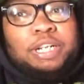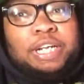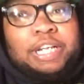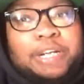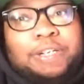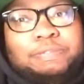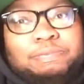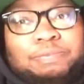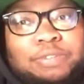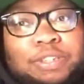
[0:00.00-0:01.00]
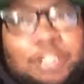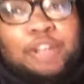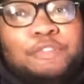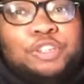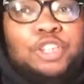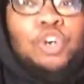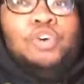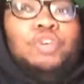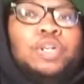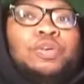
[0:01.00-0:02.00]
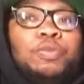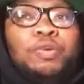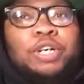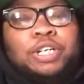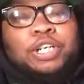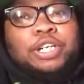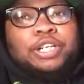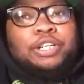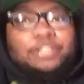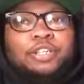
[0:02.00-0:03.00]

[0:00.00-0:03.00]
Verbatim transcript: And if it's cold, I normally wear a hoodie.